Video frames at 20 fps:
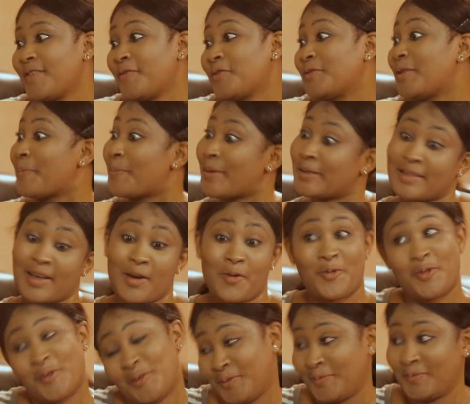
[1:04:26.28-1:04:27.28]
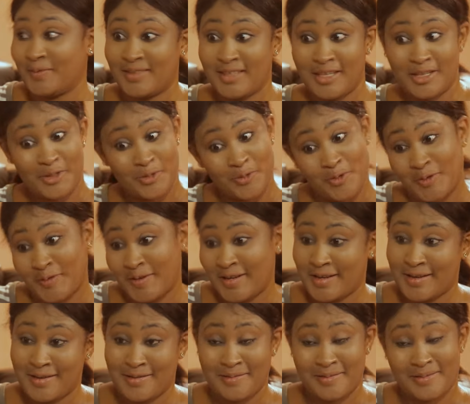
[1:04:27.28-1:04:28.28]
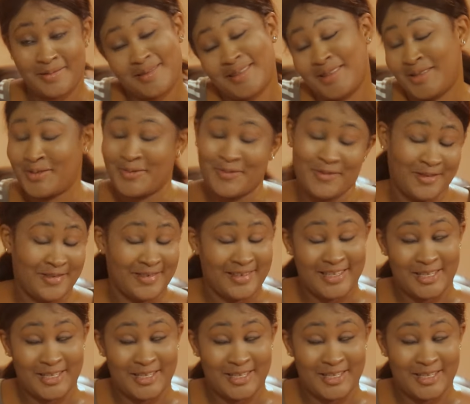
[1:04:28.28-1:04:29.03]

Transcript: a phone, a better one. This one,